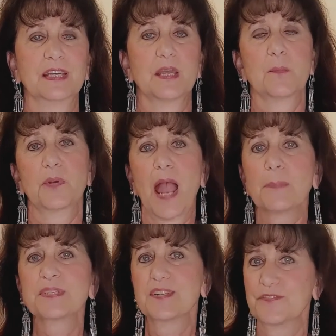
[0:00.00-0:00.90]

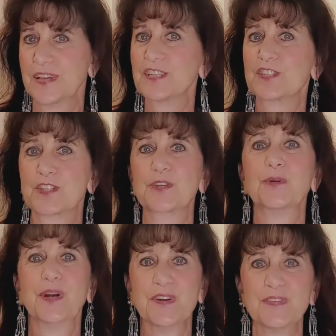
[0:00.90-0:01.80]
Perhaps in a phase
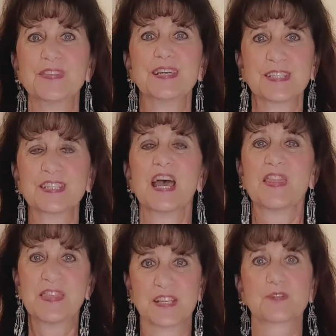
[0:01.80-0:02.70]
2 of
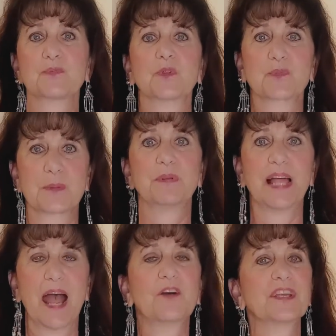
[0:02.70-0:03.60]
this will ripple
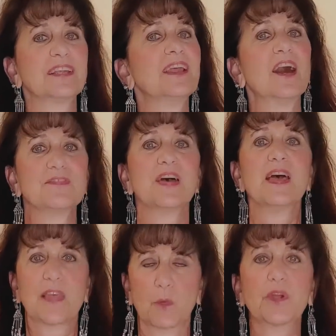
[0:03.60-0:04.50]
out enough
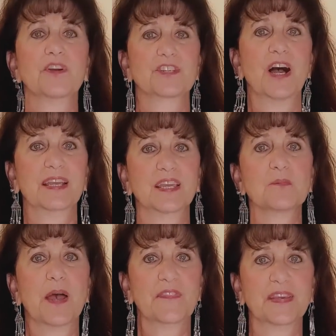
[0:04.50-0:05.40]
that we are talking
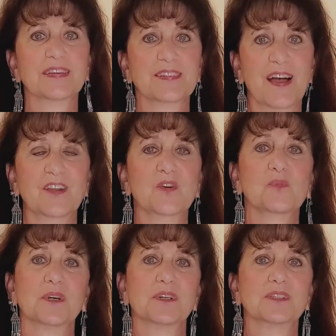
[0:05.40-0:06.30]
about the entire
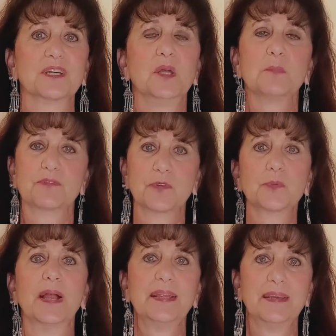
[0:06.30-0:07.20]
world. But for
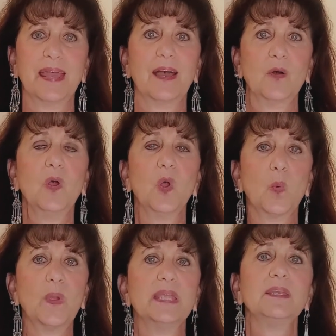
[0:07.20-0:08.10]
right now,
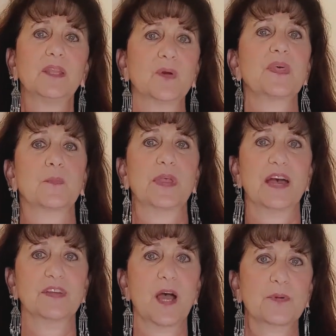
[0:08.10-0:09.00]
we know that we have
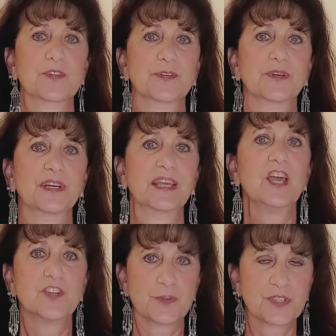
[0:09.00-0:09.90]
an opportunity
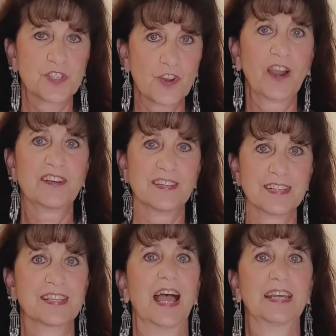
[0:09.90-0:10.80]
to start
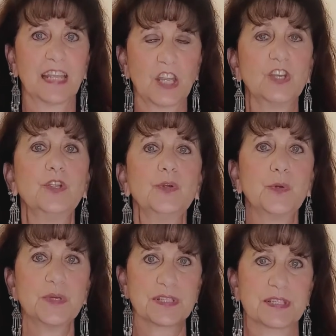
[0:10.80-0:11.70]
designing
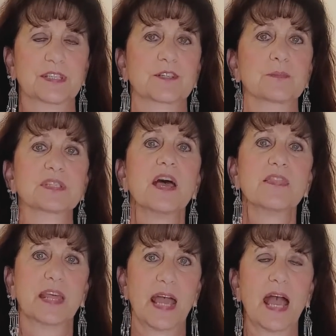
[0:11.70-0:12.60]
new systems
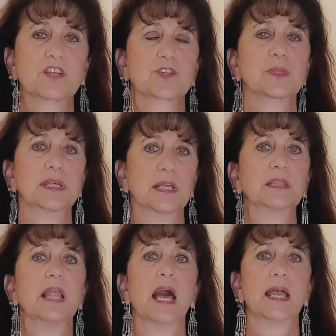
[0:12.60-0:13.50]
that actually
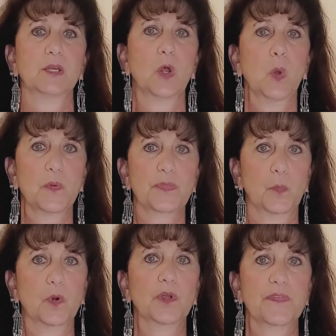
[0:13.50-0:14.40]
align with the
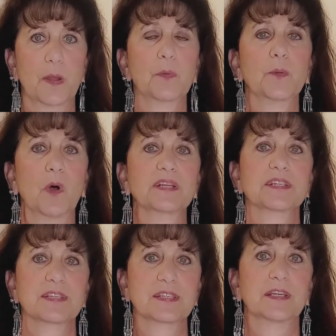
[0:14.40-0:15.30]
world that we want
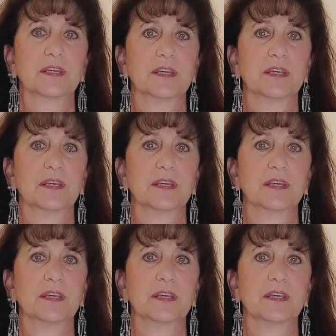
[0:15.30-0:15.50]
to see.